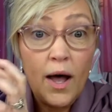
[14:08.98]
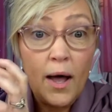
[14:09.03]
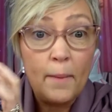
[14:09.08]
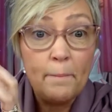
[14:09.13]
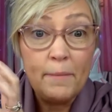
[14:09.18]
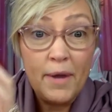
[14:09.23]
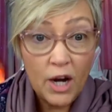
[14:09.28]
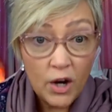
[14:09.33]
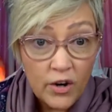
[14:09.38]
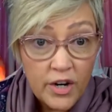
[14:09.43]

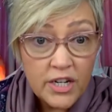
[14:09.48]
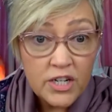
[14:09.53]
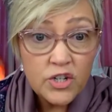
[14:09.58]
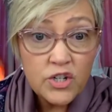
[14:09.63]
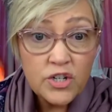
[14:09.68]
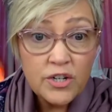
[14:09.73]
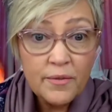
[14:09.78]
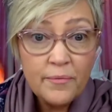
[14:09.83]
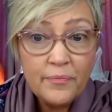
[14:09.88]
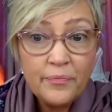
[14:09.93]

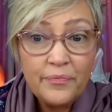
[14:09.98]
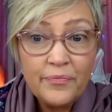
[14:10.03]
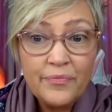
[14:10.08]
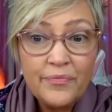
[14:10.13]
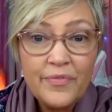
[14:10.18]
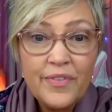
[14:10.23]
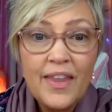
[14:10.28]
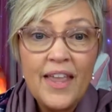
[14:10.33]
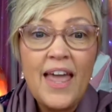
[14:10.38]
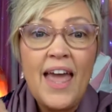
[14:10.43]
marriage,
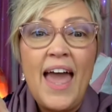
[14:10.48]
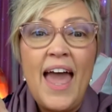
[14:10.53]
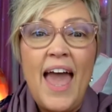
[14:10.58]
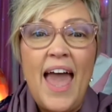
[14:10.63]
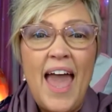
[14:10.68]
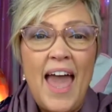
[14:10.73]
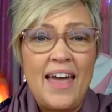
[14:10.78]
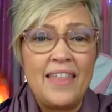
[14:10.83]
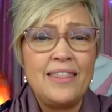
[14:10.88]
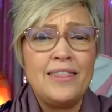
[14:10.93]

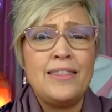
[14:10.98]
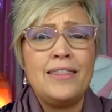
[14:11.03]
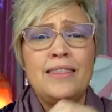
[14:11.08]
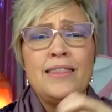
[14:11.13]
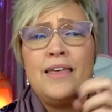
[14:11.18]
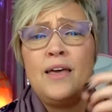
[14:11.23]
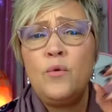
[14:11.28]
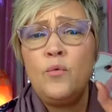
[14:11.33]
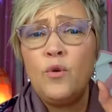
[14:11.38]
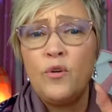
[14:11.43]
and
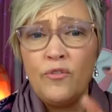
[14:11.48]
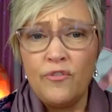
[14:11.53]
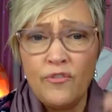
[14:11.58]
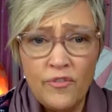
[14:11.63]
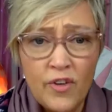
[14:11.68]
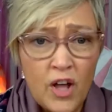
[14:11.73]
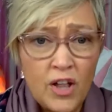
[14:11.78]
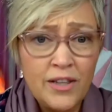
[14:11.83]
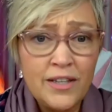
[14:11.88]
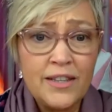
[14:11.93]
they will
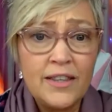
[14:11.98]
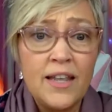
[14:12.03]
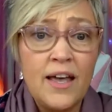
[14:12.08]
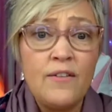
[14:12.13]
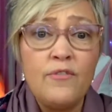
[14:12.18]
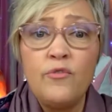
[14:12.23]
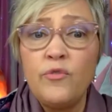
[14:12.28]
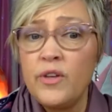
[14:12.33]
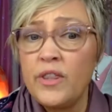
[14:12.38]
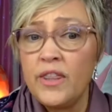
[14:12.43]
fall in
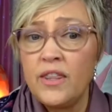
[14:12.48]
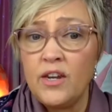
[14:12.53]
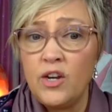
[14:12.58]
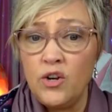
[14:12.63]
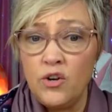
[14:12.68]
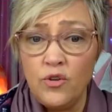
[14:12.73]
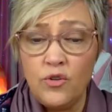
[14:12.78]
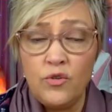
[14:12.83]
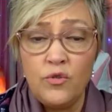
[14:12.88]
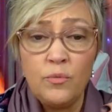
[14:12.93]
love with a
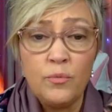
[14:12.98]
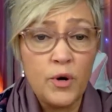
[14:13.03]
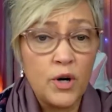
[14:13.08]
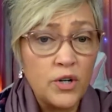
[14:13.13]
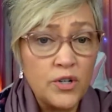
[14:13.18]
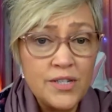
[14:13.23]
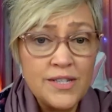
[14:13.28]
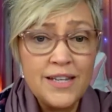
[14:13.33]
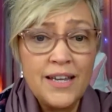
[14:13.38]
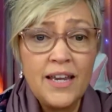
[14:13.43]
new
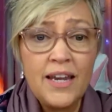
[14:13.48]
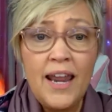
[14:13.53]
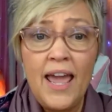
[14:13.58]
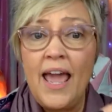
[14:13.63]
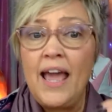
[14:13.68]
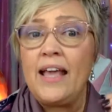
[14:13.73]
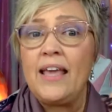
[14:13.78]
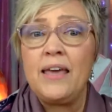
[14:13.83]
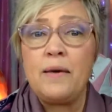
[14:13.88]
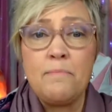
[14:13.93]
person
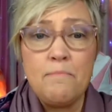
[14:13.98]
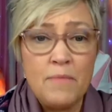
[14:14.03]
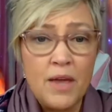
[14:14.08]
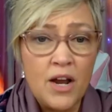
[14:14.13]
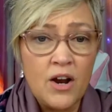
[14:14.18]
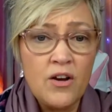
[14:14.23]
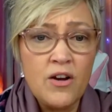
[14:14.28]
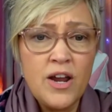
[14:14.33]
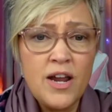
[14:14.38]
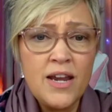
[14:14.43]
and get
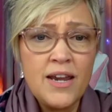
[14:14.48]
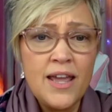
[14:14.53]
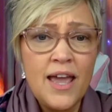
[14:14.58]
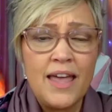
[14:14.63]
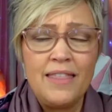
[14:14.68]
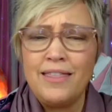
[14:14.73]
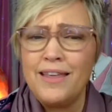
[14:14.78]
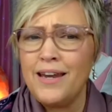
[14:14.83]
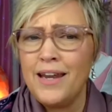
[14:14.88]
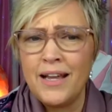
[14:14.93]
married.
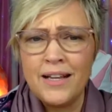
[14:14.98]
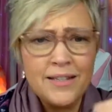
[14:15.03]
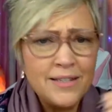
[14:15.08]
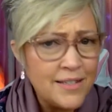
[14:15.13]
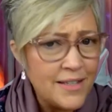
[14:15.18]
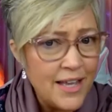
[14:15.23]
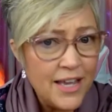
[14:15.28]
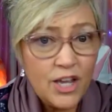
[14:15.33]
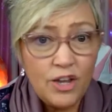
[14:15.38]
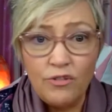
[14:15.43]
And the
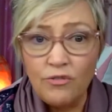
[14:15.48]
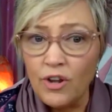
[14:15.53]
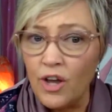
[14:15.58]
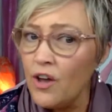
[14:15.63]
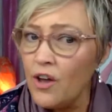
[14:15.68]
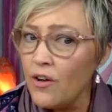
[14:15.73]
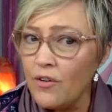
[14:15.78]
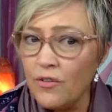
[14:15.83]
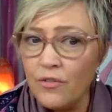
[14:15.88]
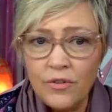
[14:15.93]
next thing you
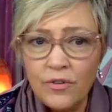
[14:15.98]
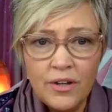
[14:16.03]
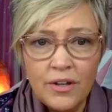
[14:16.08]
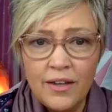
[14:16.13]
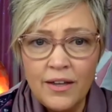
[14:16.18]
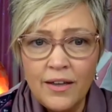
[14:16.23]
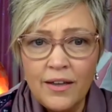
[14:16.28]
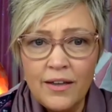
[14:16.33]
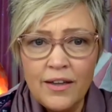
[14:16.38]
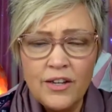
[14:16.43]
know,
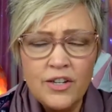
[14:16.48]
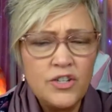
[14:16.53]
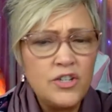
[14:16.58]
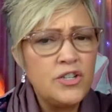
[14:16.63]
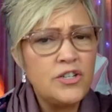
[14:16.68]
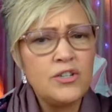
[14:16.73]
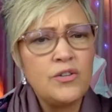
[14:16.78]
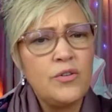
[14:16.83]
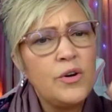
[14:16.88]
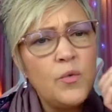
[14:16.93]

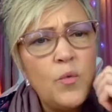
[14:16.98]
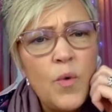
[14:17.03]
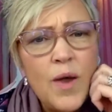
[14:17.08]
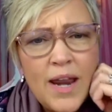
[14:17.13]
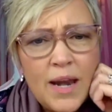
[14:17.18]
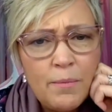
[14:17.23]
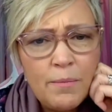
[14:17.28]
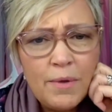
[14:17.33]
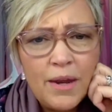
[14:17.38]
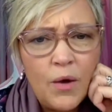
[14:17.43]
she's gone,
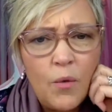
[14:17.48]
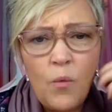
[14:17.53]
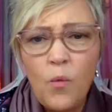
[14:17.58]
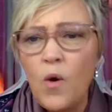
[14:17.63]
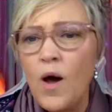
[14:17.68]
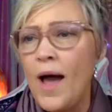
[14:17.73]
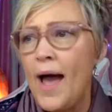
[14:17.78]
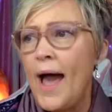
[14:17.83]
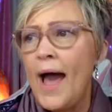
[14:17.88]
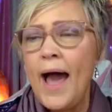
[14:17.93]
wait a minute,
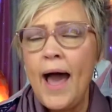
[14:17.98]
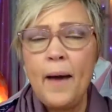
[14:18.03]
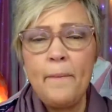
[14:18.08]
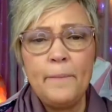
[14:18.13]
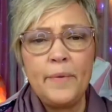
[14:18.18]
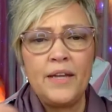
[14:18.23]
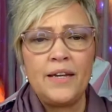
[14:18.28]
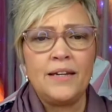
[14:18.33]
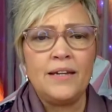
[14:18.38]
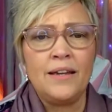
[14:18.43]
what
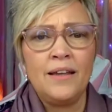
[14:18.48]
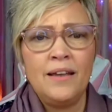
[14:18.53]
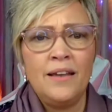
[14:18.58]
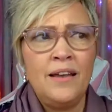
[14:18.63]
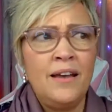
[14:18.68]
happened?